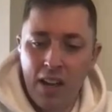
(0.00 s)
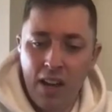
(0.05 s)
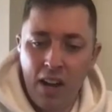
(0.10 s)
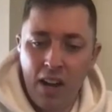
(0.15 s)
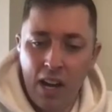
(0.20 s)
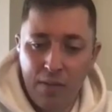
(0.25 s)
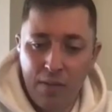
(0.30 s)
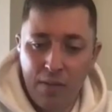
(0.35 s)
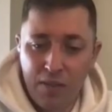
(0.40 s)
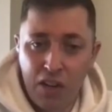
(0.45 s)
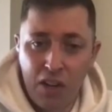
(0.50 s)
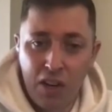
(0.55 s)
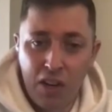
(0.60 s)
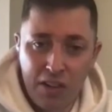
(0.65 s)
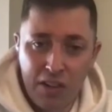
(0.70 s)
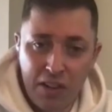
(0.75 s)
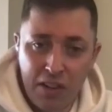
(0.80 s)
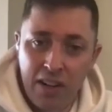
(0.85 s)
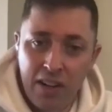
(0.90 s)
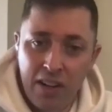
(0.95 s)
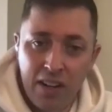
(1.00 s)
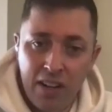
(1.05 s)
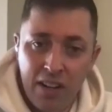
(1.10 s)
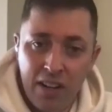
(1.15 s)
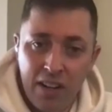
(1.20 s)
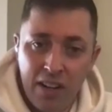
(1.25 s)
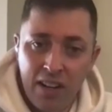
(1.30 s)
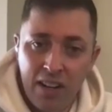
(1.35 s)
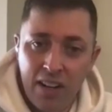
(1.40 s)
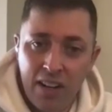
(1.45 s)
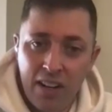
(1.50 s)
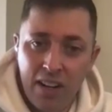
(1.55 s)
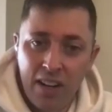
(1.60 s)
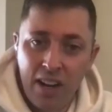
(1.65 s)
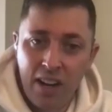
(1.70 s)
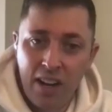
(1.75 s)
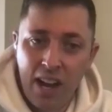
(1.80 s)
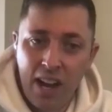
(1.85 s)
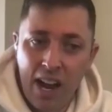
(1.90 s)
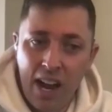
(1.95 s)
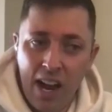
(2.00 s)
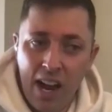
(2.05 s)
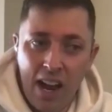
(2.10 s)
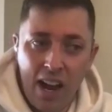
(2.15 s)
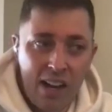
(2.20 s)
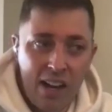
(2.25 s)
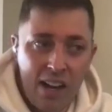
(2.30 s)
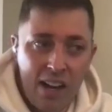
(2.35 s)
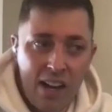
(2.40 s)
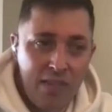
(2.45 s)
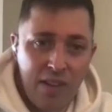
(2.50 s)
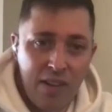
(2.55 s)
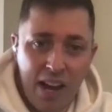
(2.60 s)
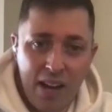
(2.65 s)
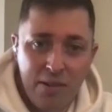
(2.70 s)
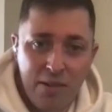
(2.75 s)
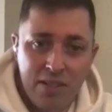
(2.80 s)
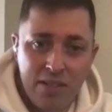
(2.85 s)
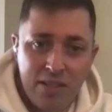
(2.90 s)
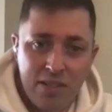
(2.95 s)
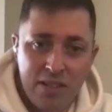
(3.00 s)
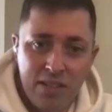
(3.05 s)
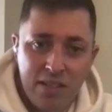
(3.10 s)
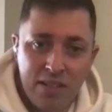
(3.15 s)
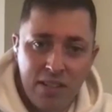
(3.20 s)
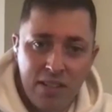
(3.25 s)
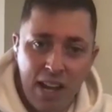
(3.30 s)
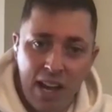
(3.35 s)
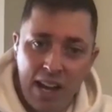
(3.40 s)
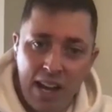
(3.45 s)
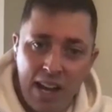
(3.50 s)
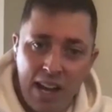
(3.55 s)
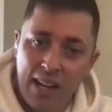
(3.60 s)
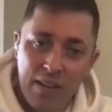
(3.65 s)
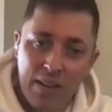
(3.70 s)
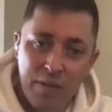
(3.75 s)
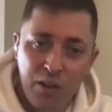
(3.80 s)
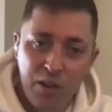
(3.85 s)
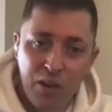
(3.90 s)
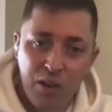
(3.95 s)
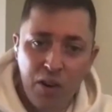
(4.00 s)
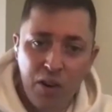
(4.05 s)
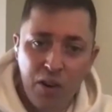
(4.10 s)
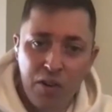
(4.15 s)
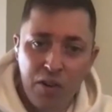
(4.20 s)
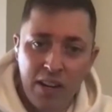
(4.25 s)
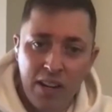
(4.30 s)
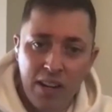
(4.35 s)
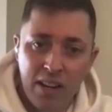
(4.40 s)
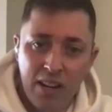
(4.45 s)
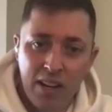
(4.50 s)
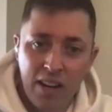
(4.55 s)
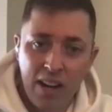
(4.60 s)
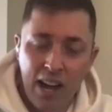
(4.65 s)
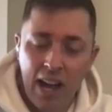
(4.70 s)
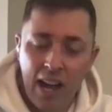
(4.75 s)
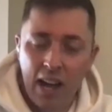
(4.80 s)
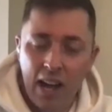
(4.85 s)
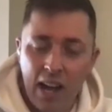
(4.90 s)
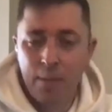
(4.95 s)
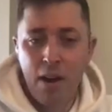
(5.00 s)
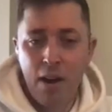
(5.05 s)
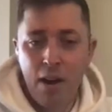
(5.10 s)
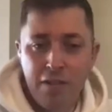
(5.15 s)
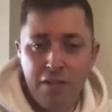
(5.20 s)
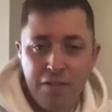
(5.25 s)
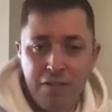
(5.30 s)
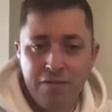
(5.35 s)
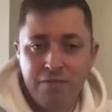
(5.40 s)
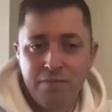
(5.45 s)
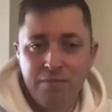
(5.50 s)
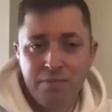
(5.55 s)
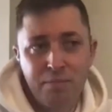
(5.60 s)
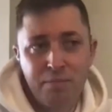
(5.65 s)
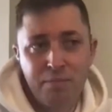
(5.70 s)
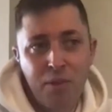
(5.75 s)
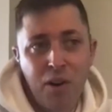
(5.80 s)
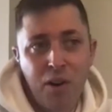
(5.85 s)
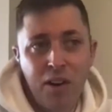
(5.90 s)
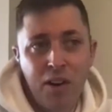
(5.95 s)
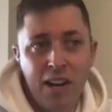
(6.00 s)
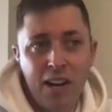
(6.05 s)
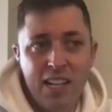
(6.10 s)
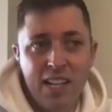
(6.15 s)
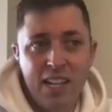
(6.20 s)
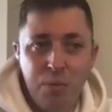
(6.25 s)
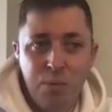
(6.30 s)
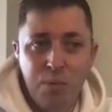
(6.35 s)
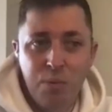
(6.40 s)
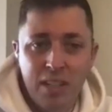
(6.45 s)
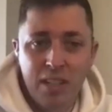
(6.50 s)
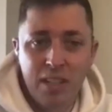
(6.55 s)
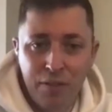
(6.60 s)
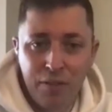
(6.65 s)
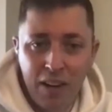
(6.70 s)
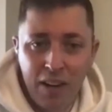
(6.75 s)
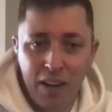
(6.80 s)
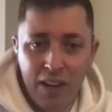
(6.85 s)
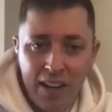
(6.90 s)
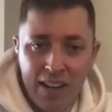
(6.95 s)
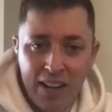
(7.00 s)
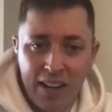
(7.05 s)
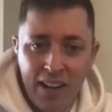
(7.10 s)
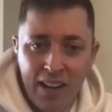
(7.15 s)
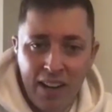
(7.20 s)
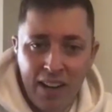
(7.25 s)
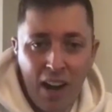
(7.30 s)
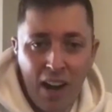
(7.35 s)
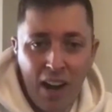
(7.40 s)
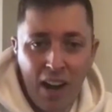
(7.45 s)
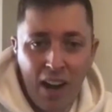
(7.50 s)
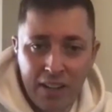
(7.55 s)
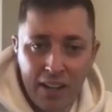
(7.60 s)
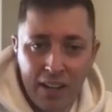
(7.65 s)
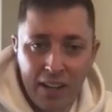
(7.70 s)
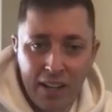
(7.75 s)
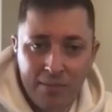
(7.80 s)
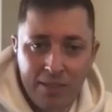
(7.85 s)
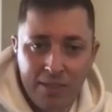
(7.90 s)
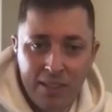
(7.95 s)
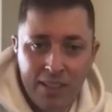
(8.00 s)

I have a daughter and I have a house and I live in Gorey and I'm off more or less Monday to Friday a lot of the time.